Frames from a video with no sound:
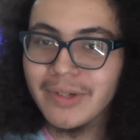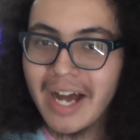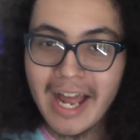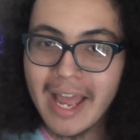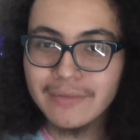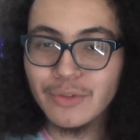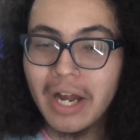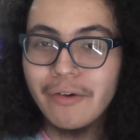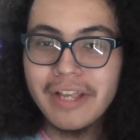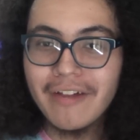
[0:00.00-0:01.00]
I
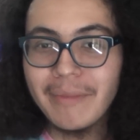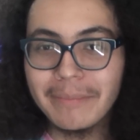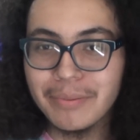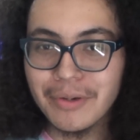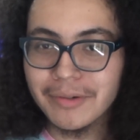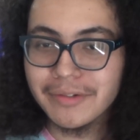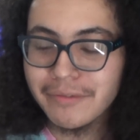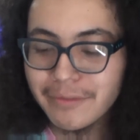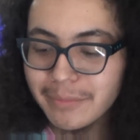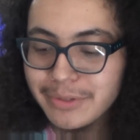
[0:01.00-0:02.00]
already have my pre-order
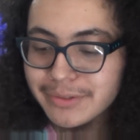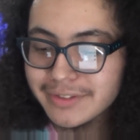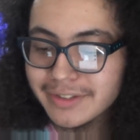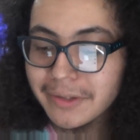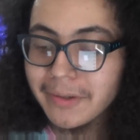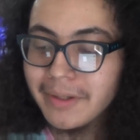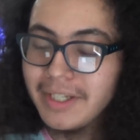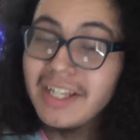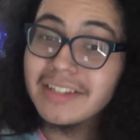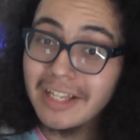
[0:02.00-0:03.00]
for Moon, so
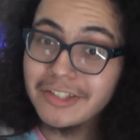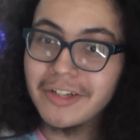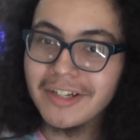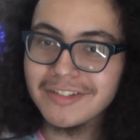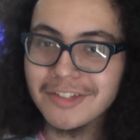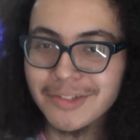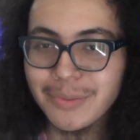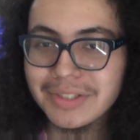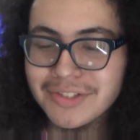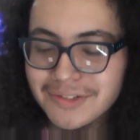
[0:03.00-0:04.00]
that should answer your
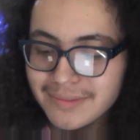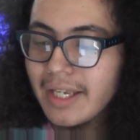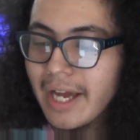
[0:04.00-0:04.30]
question.